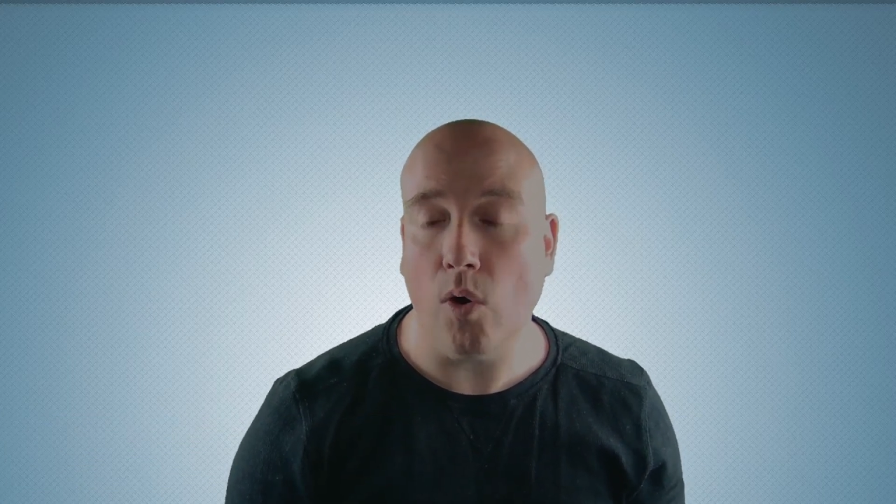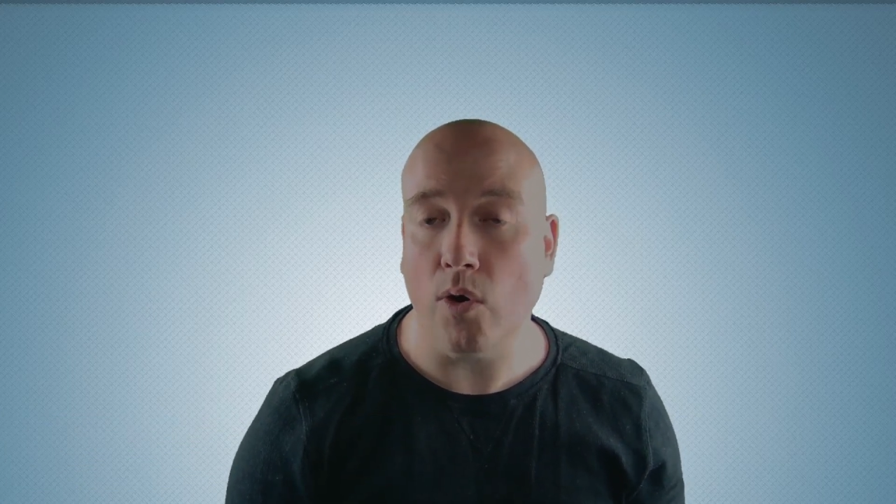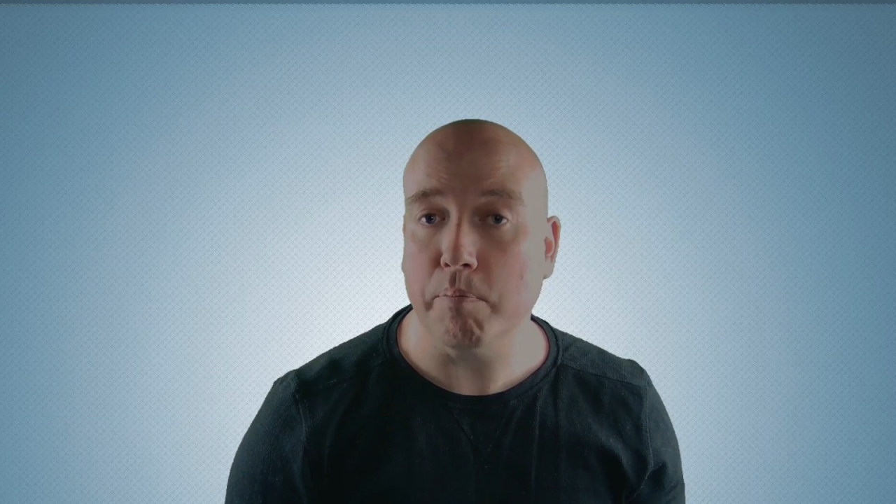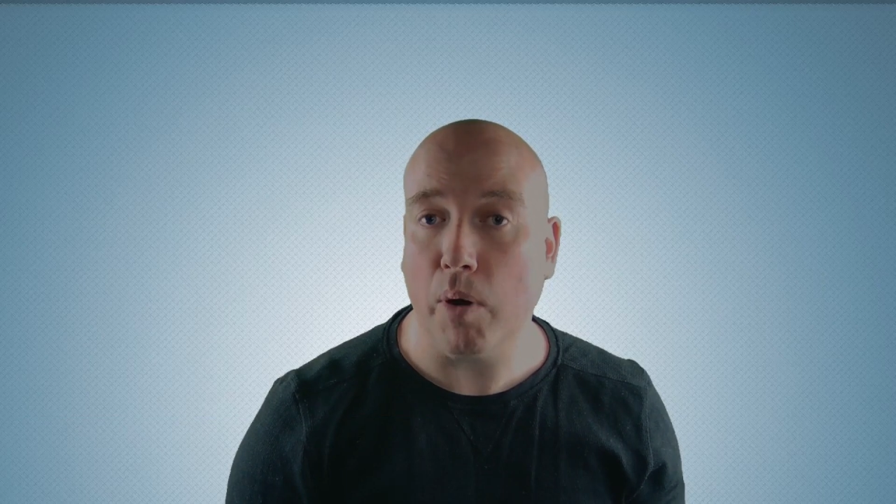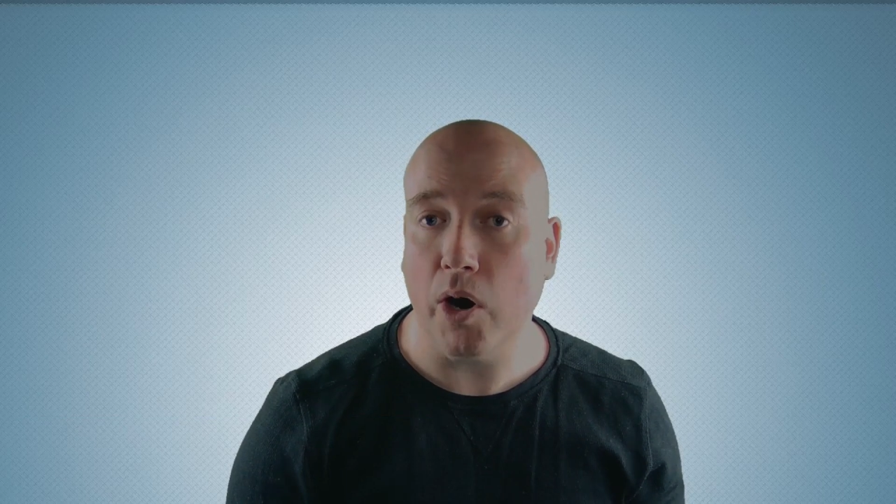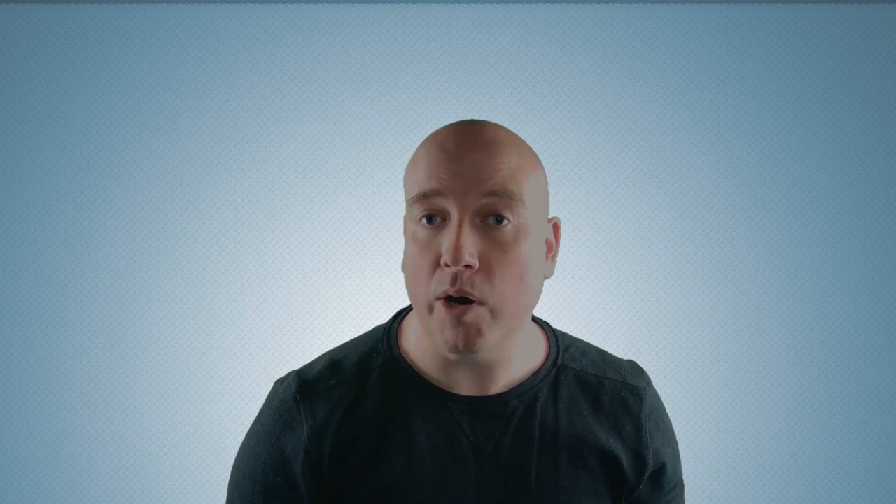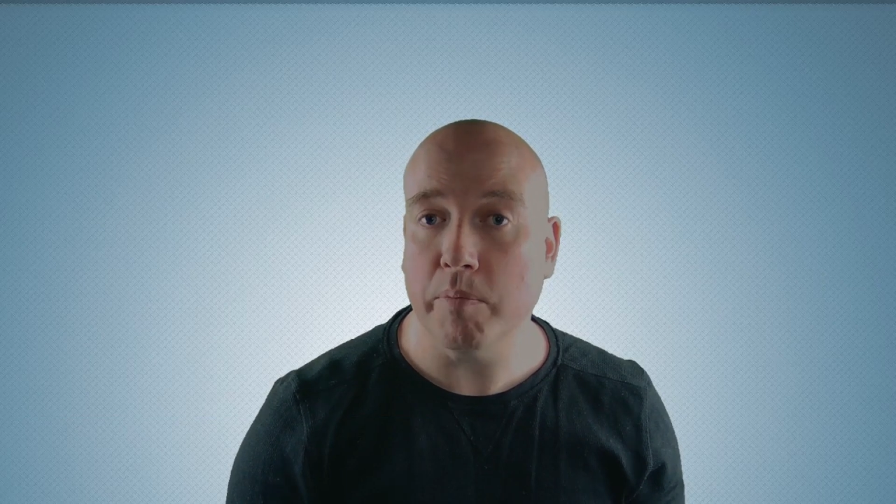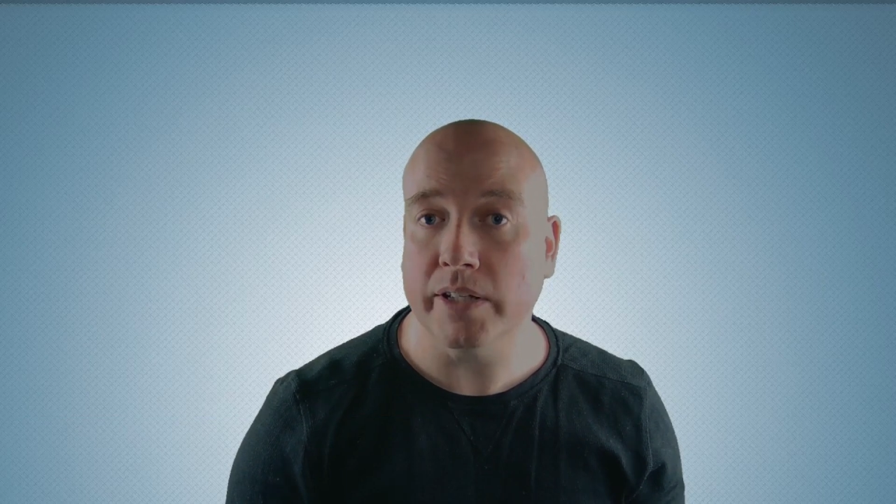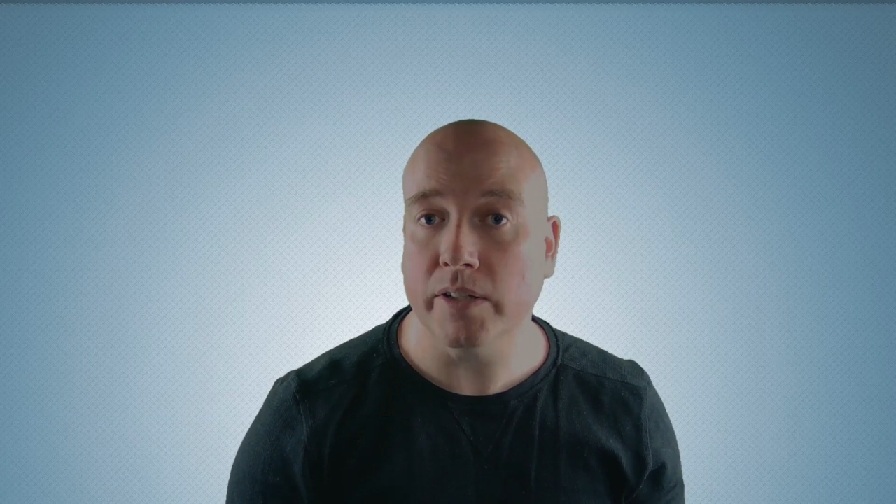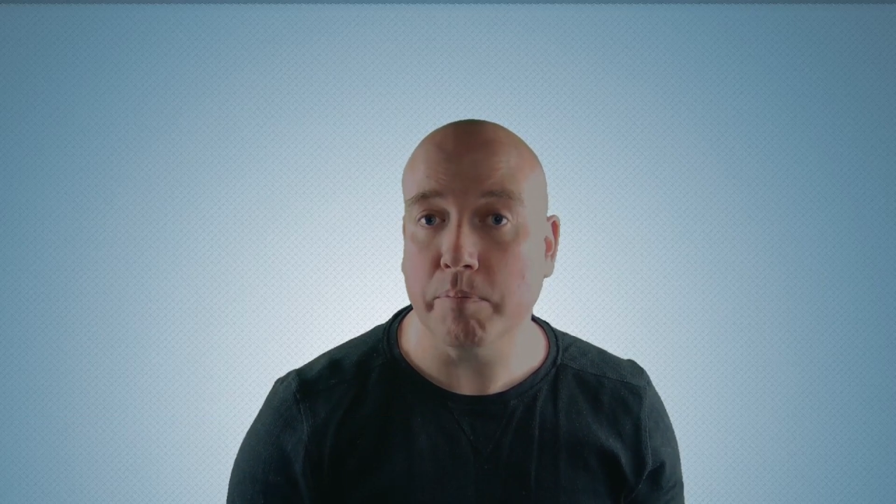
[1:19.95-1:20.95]
or a
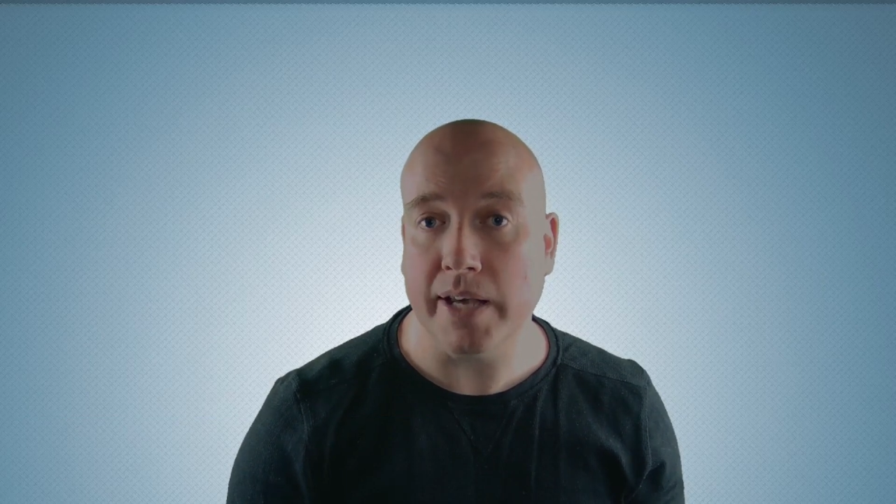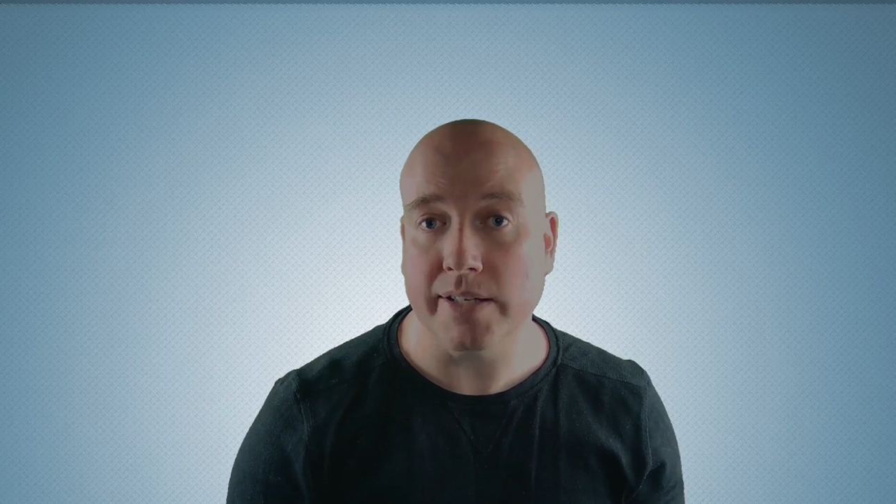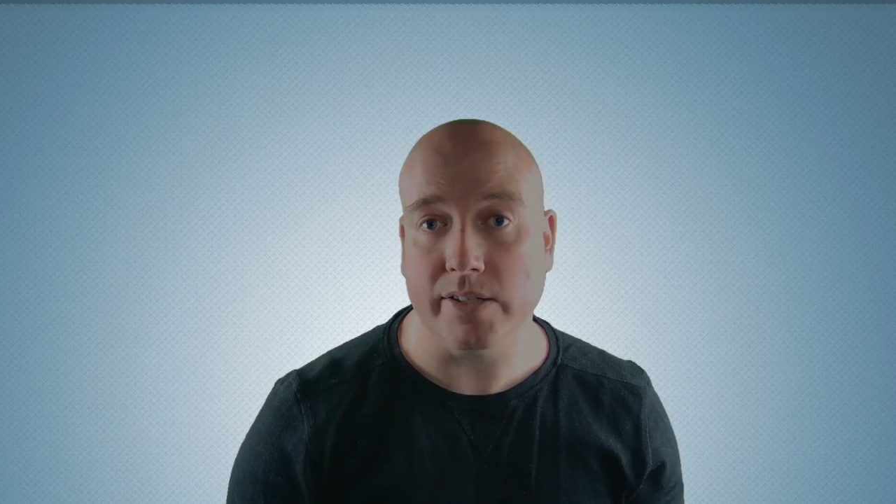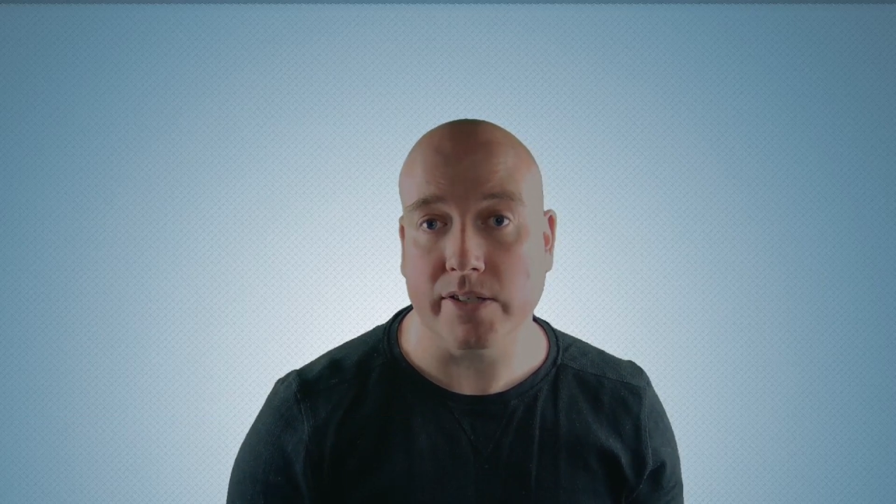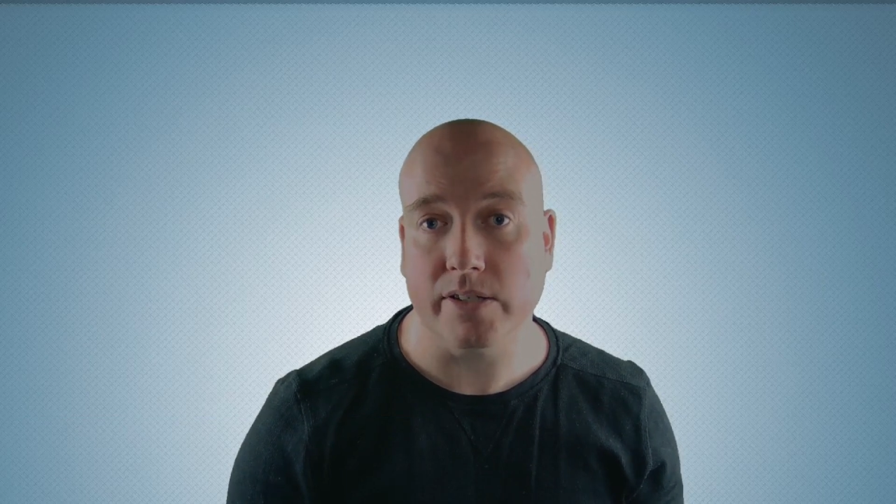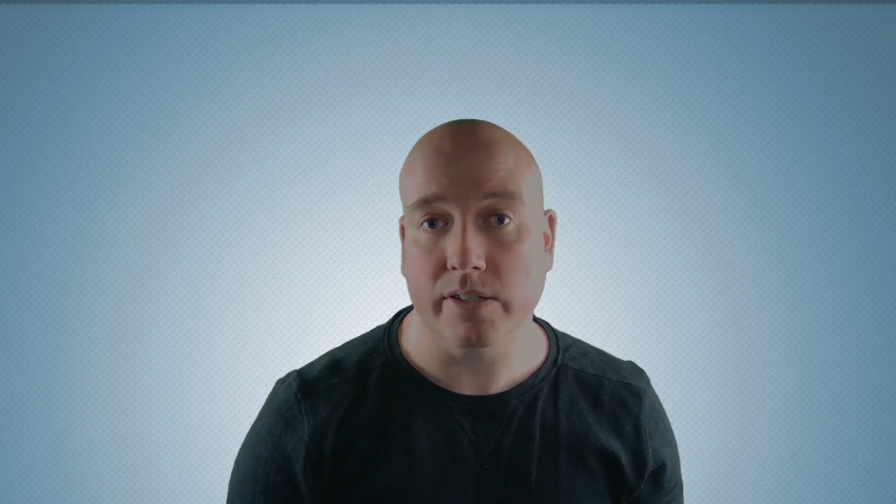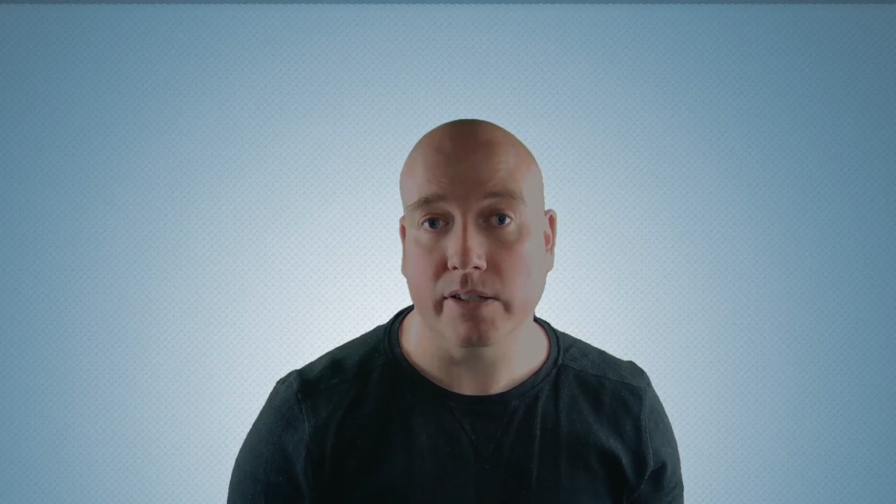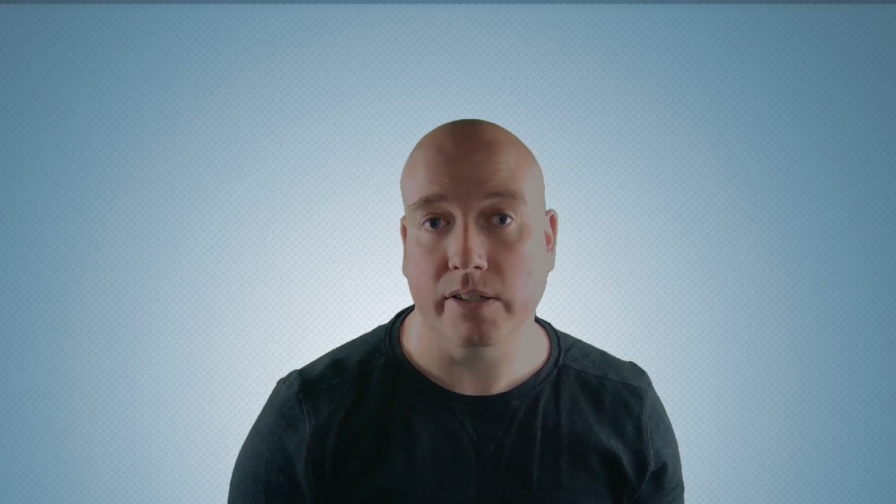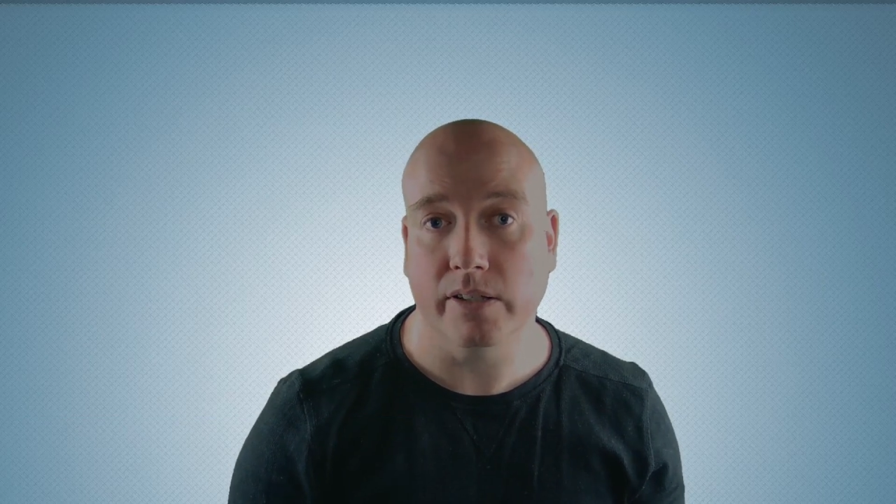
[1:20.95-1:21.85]
permanent basis.